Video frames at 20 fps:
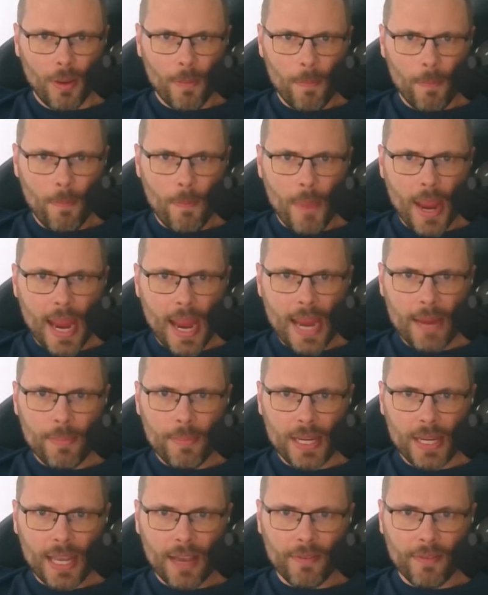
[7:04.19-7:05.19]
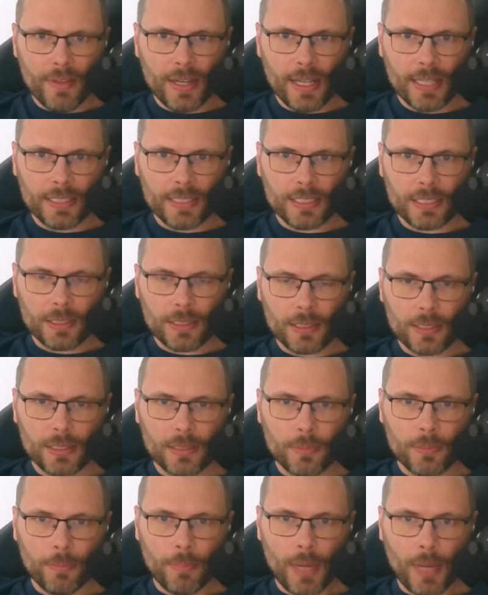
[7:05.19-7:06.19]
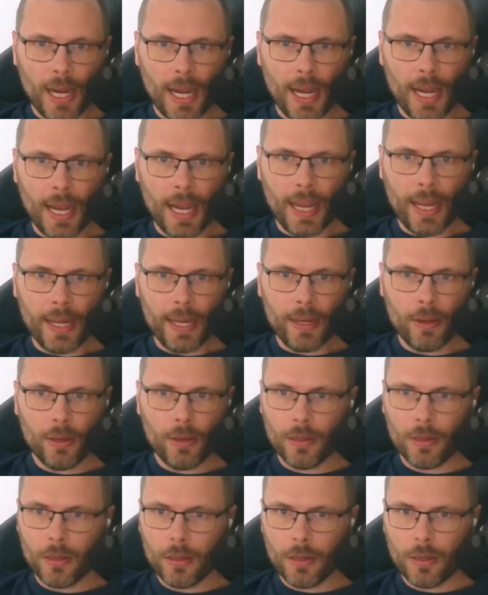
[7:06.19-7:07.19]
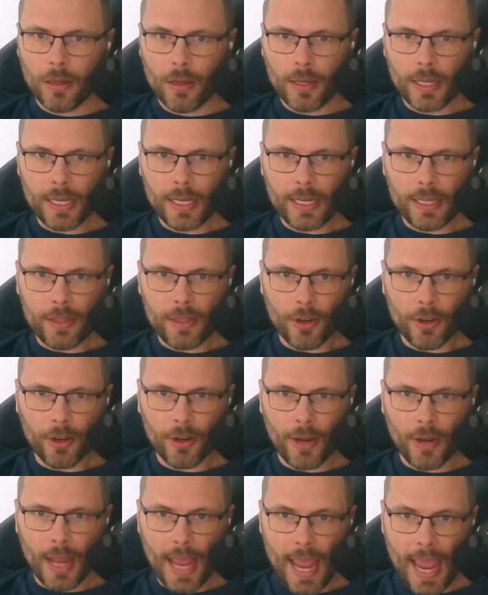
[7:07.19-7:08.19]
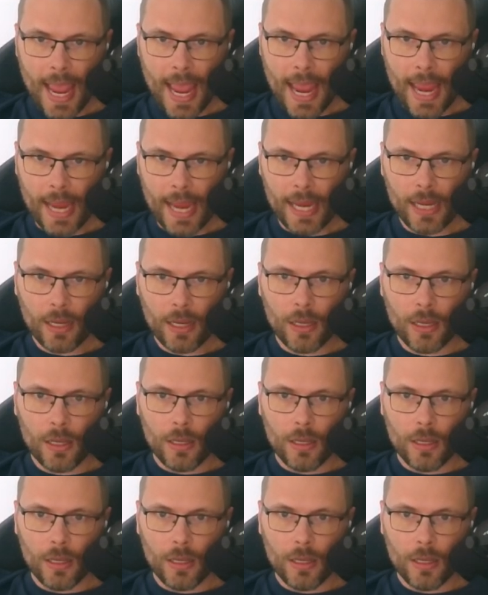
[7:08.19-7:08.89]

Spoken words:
may be evidenced by either A,